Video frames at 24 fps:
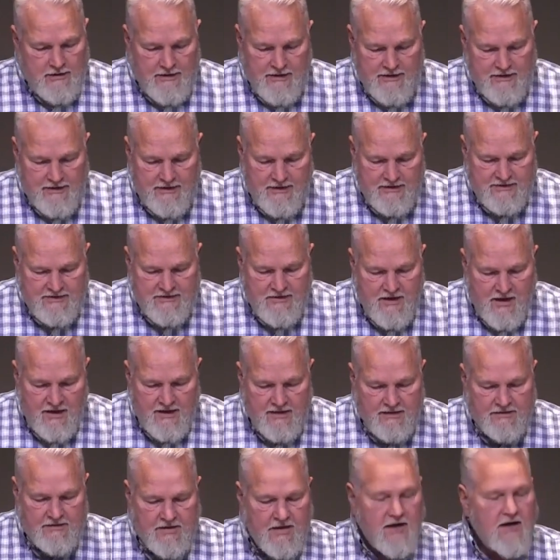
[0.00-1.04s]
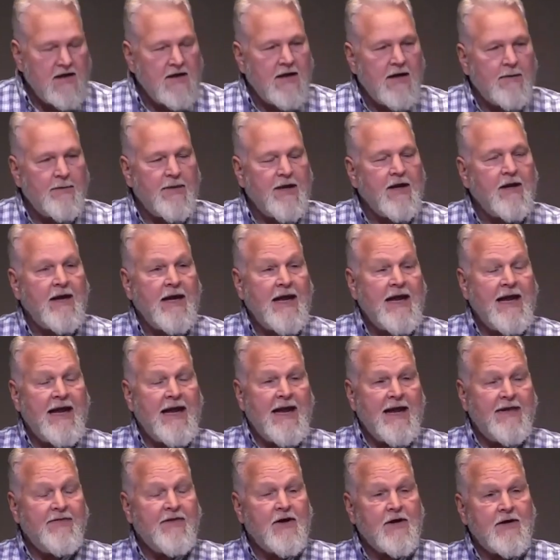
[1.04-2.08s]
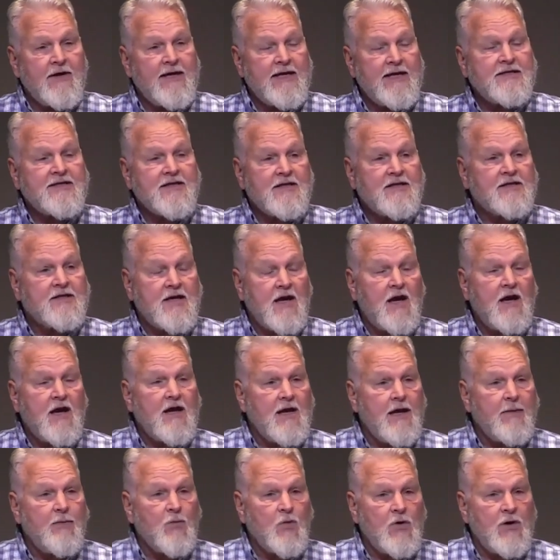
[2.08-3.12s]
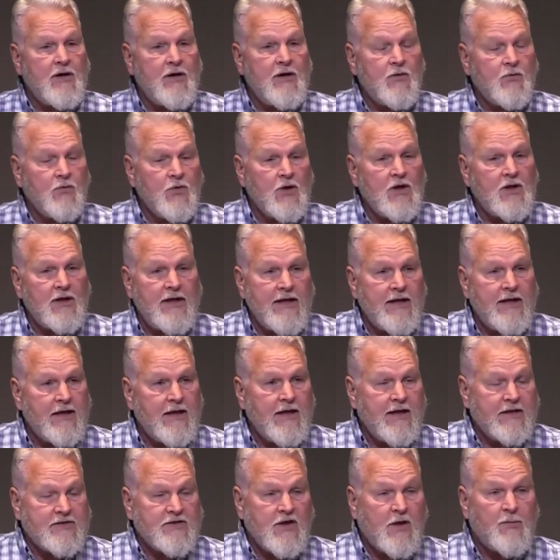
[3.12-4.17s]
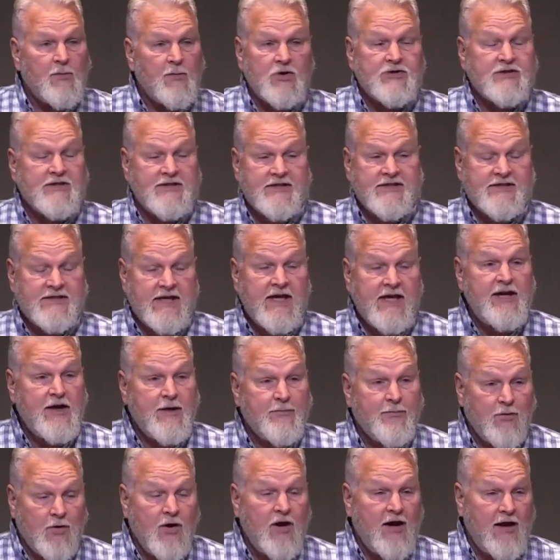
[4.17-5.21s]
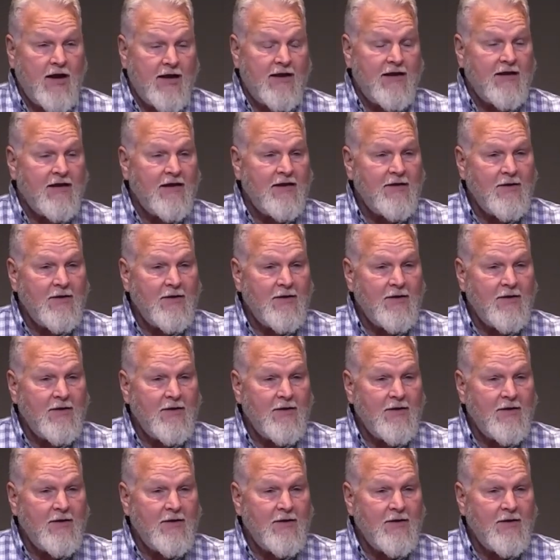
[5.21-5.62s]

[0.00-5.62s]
it's not a time. There is a time when really it's almost a sin to pray